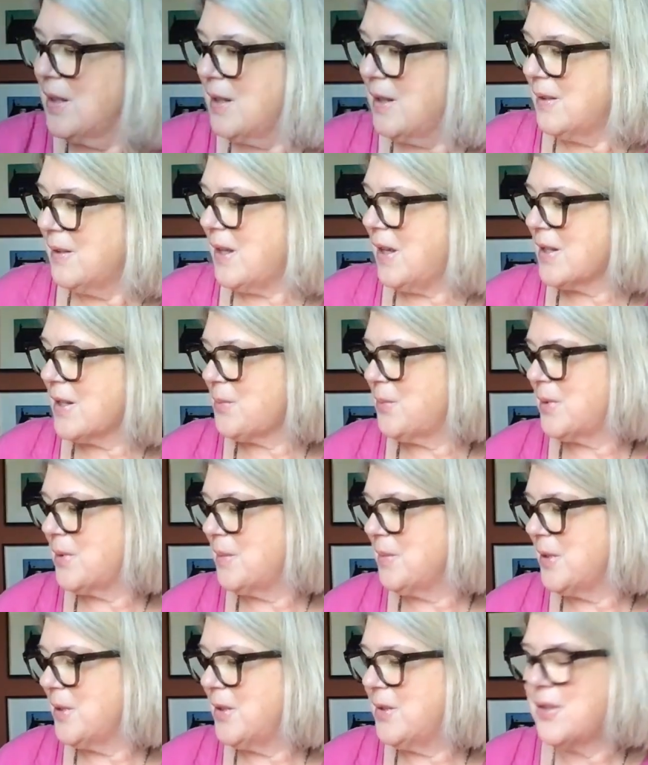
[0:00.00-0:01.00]
that's what
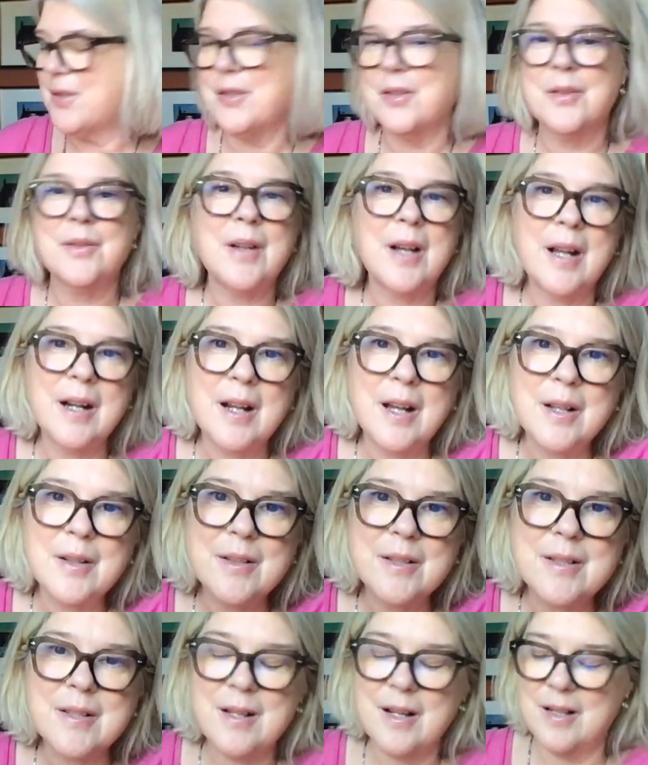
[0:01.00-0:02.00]
I'm going to do. And I
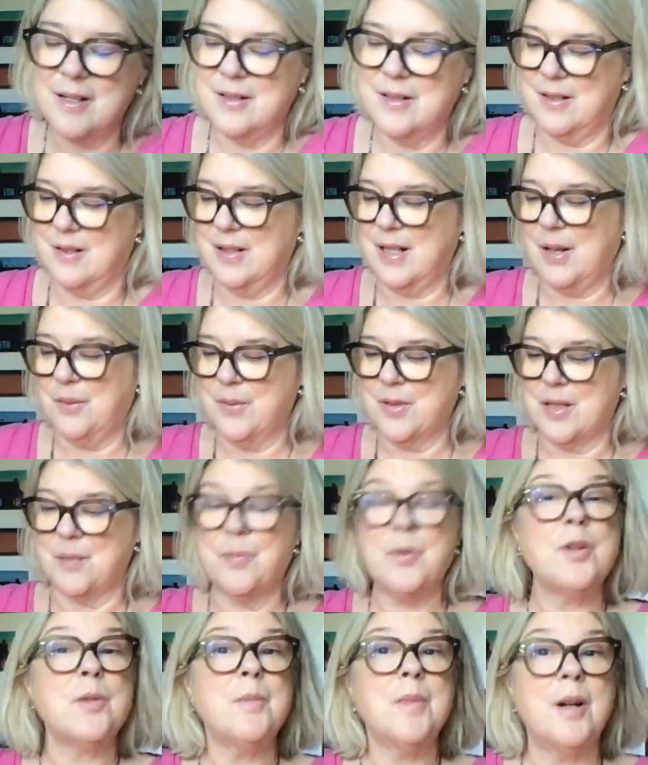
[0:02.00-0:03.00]
decided that that was the
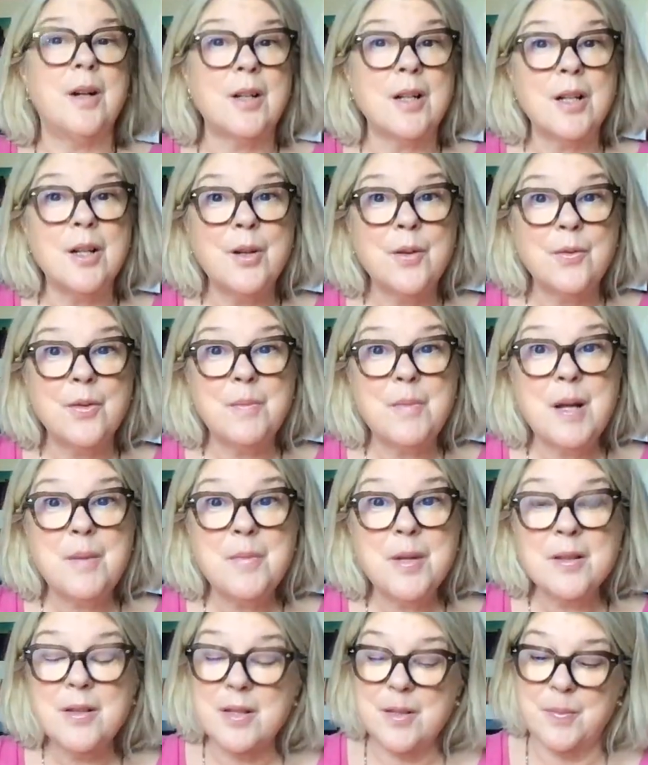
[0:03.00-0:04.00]
bookmarker for my
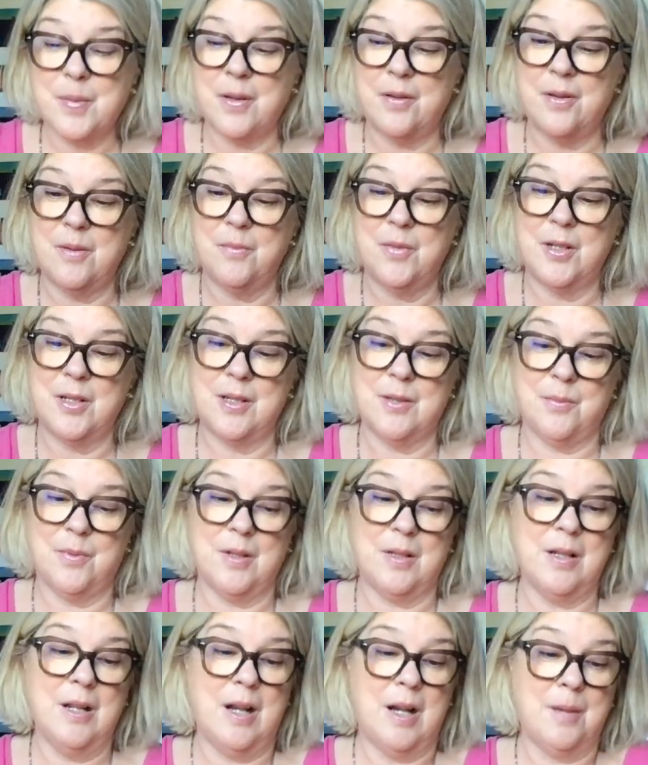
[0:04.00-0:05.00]
mother's poem, which is
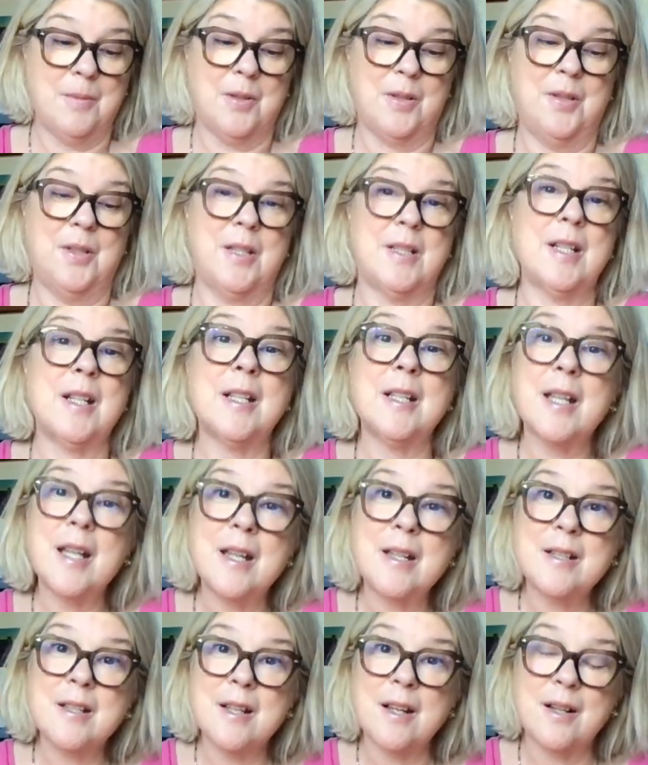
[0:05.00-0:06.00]
one I'm going to
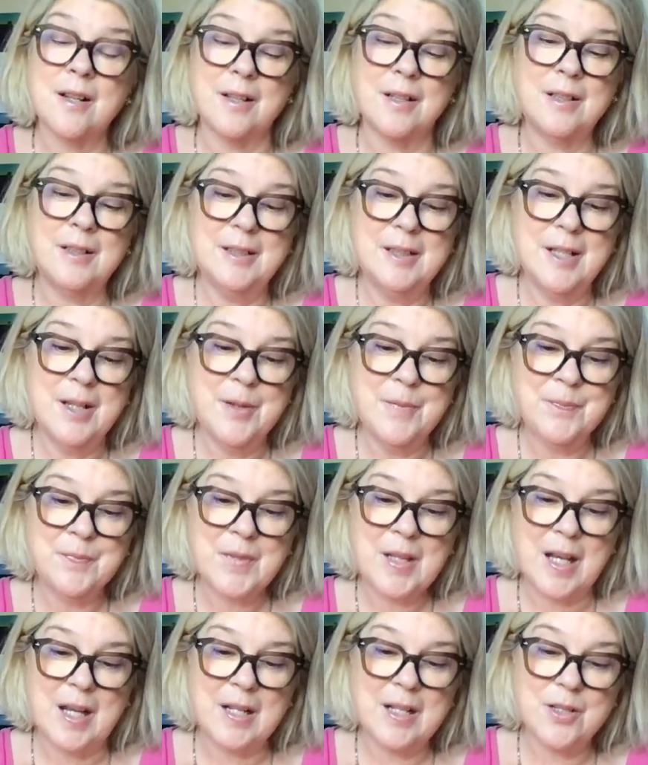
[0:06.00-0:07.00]
dedicate to her.
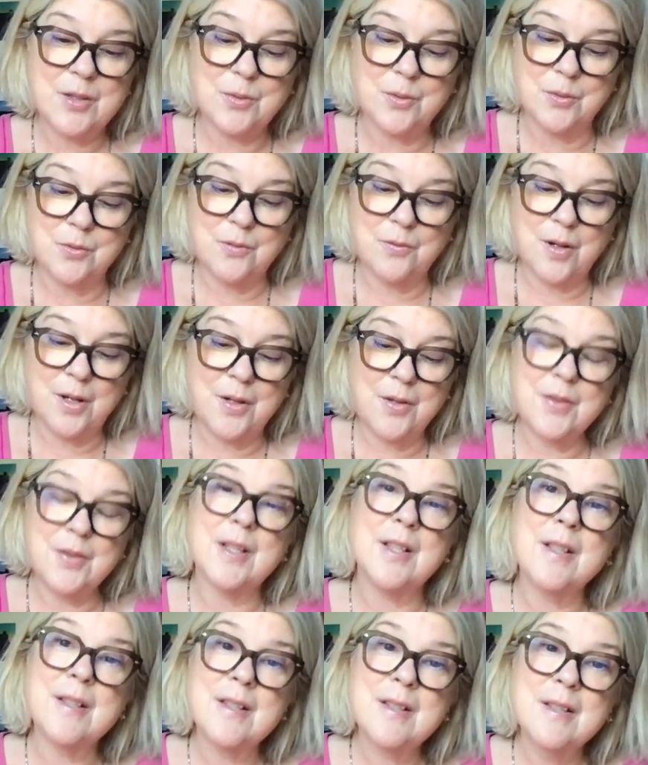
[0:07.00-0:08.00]
And it's called
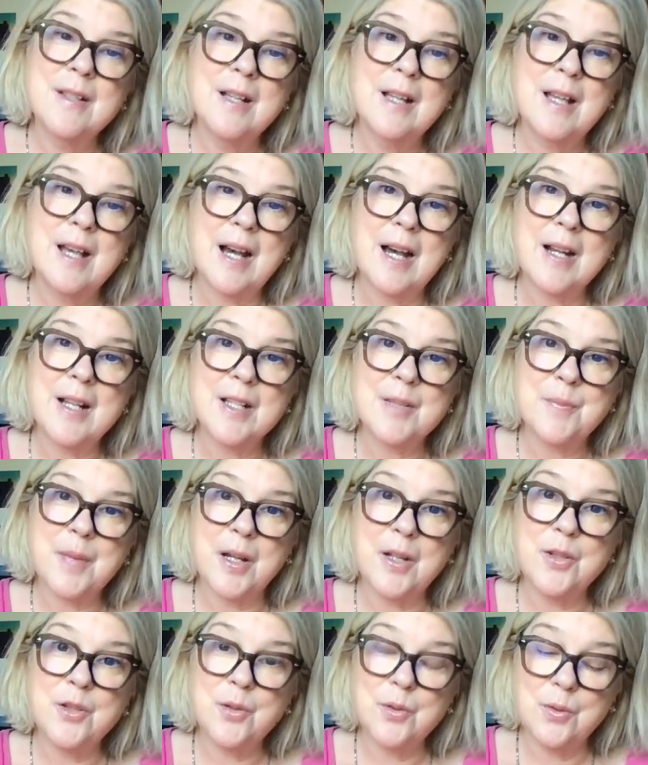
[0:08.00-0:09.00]
Roses, and it's
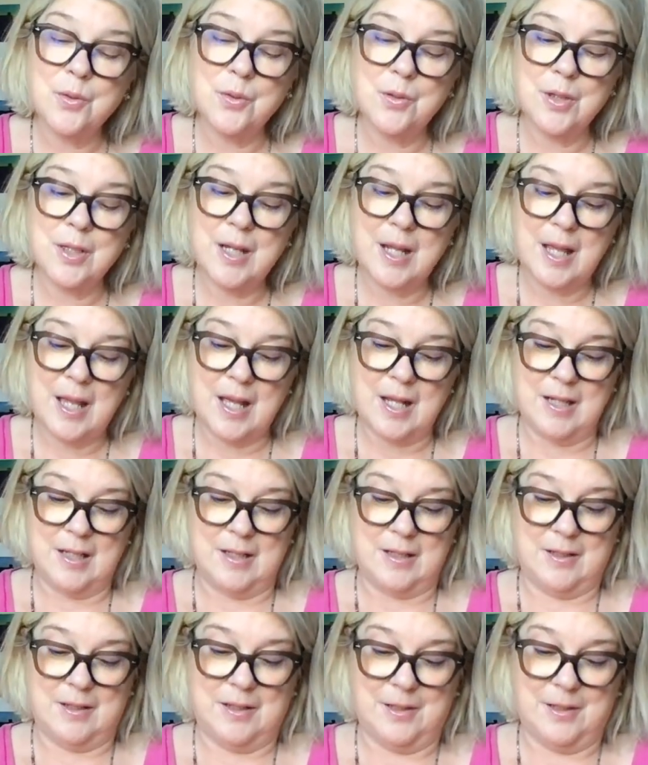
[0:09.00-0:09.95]
by George Eliot.